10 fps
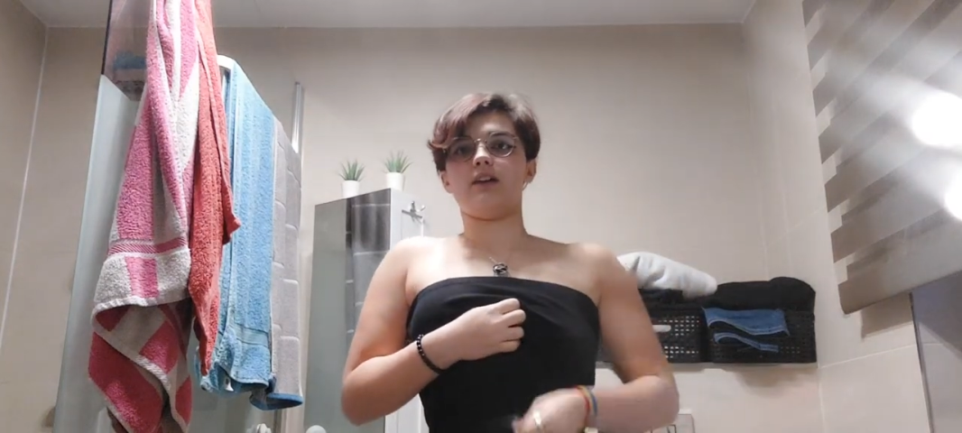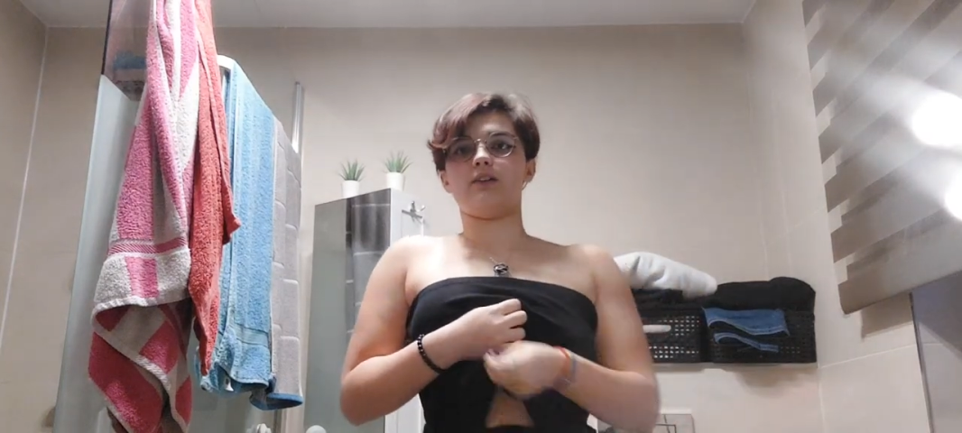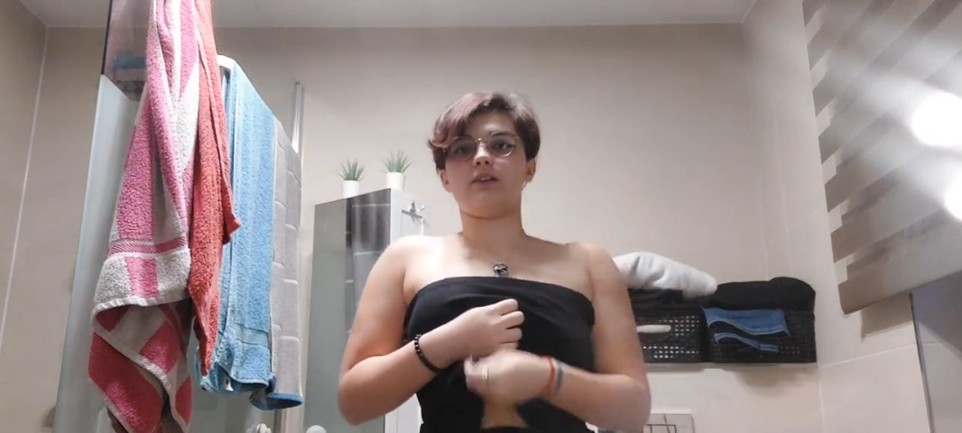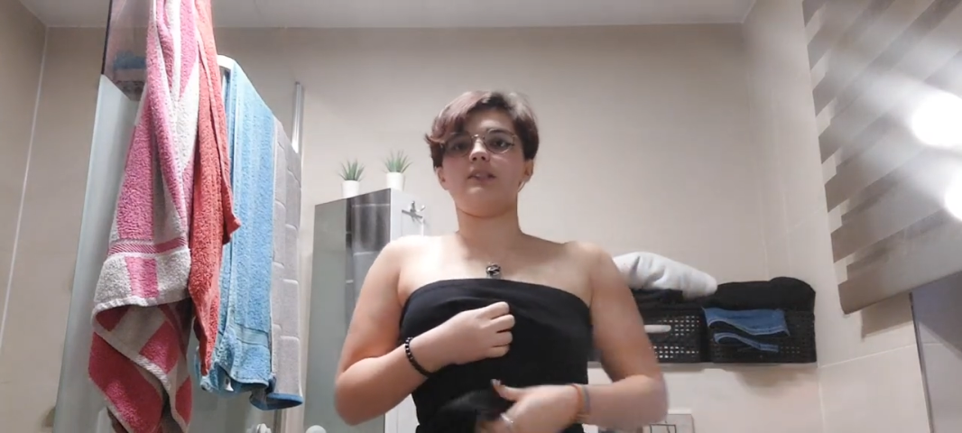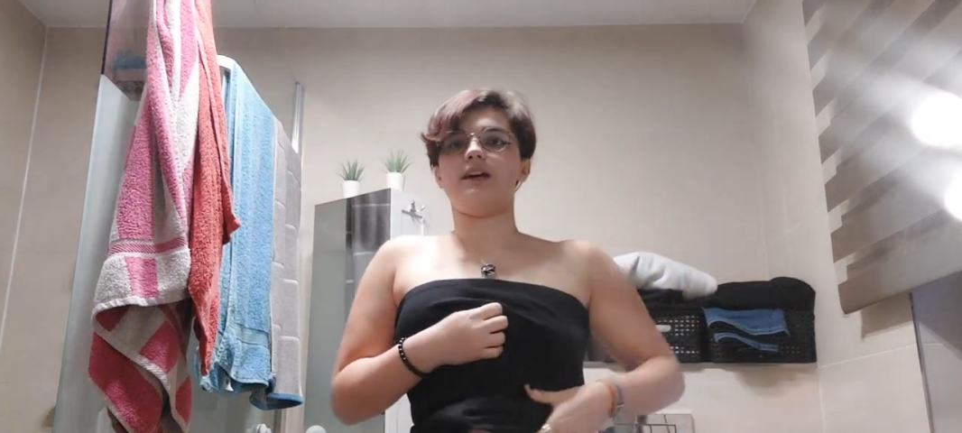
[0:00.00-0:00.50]

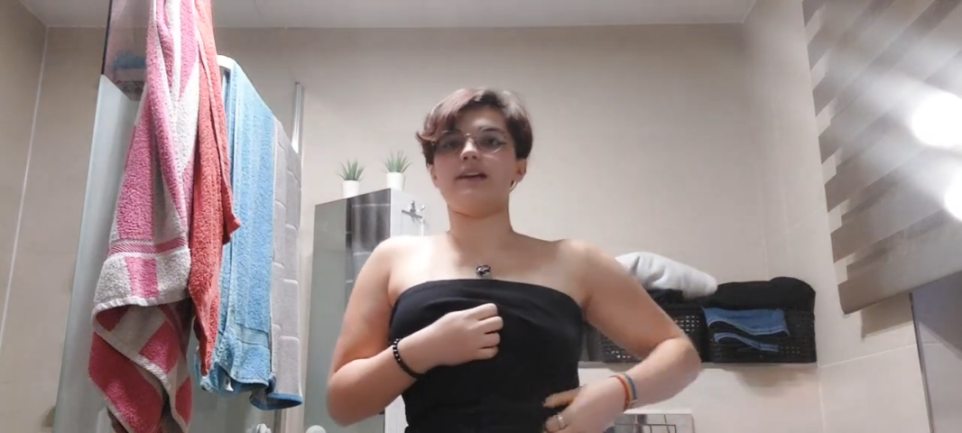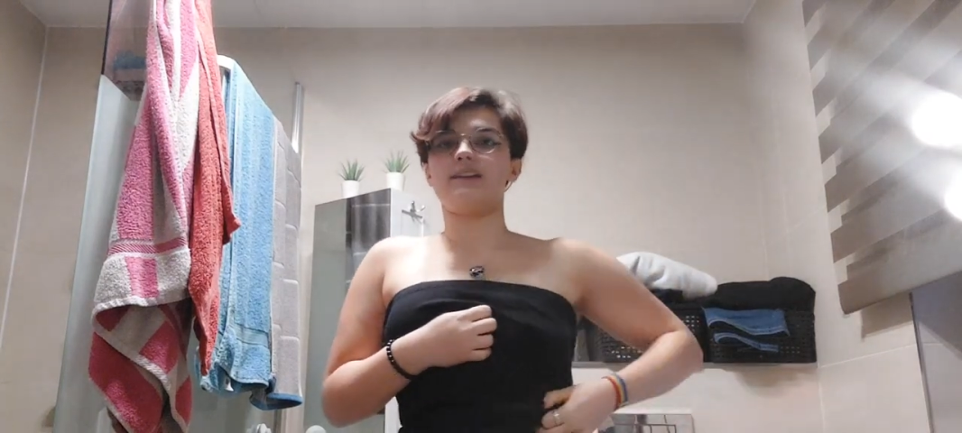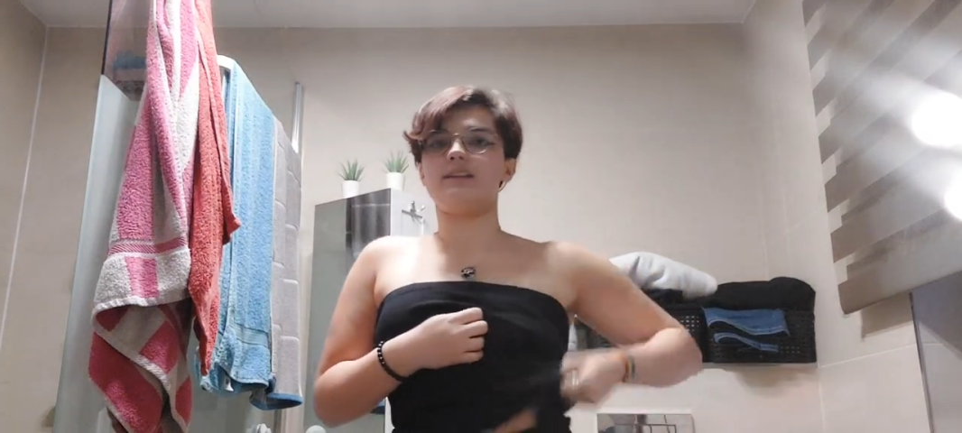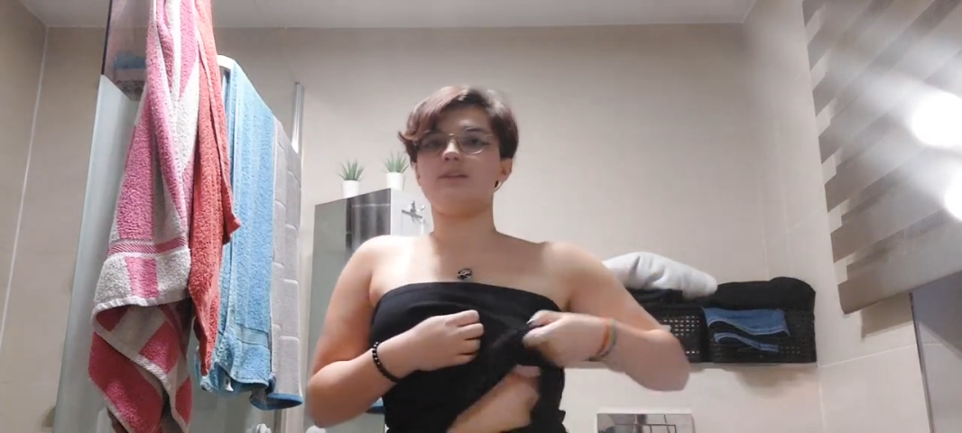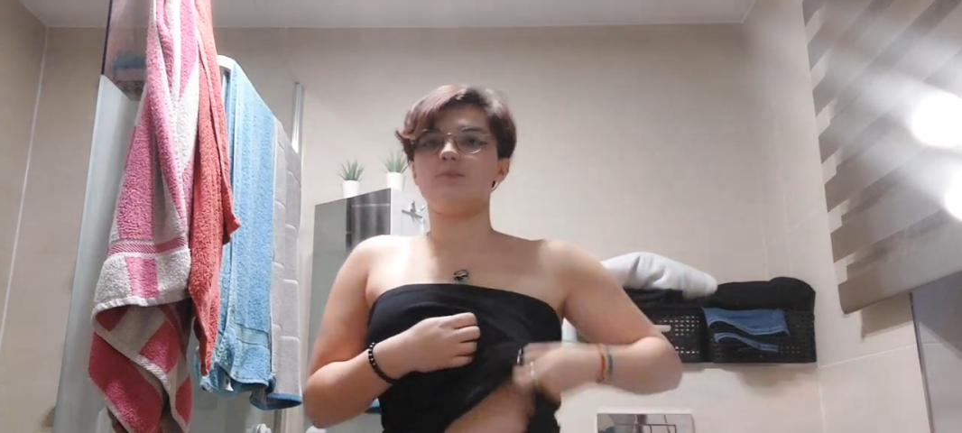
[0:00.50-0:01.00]
don't need that
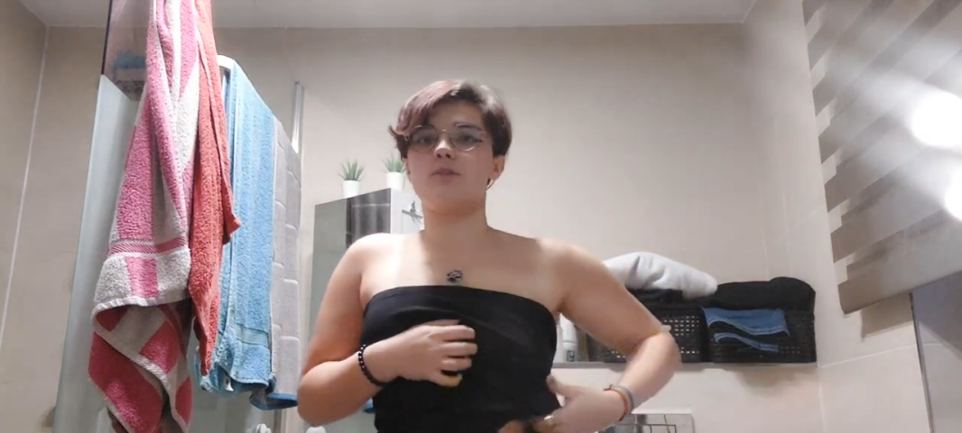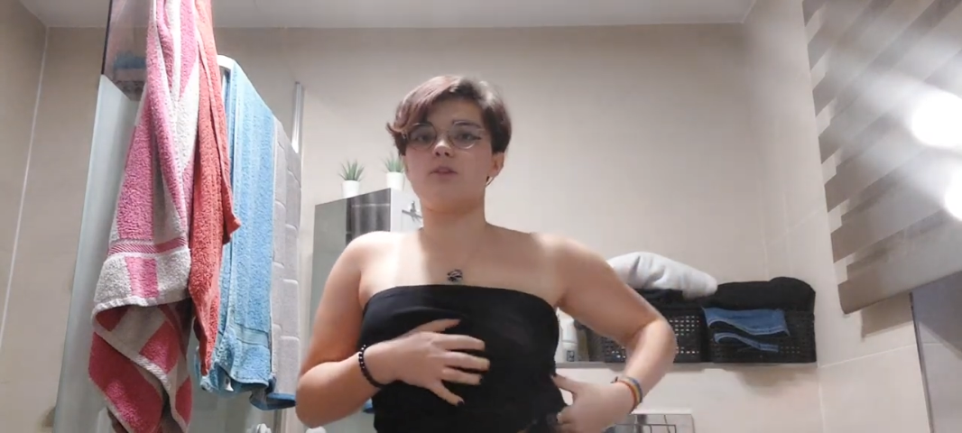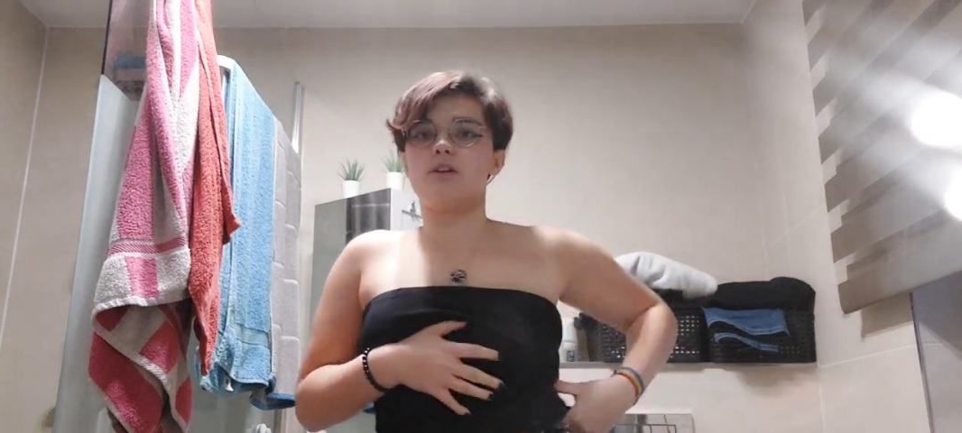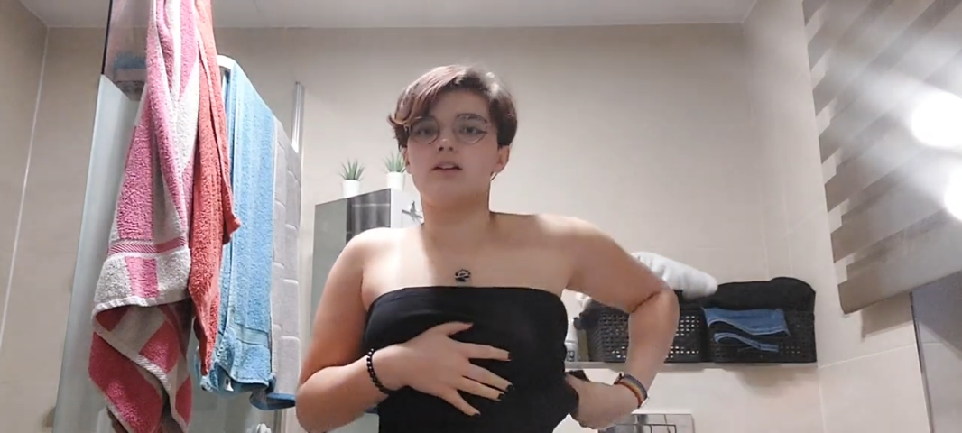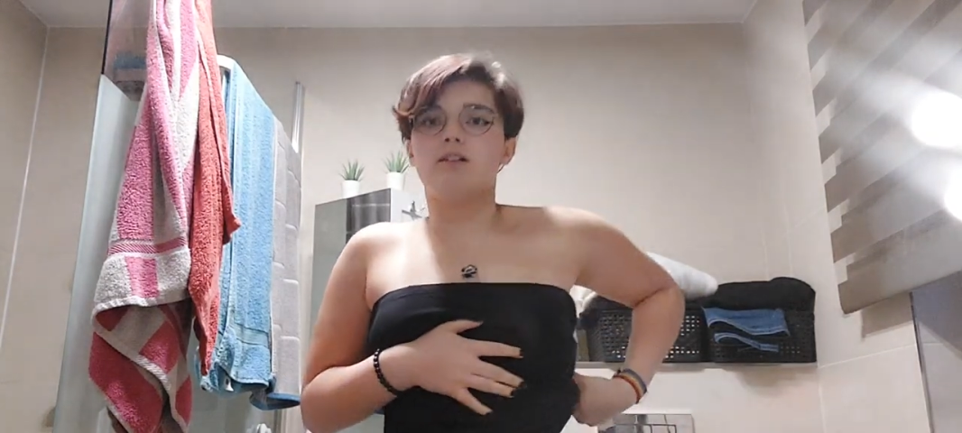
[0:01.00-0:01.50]
anymore.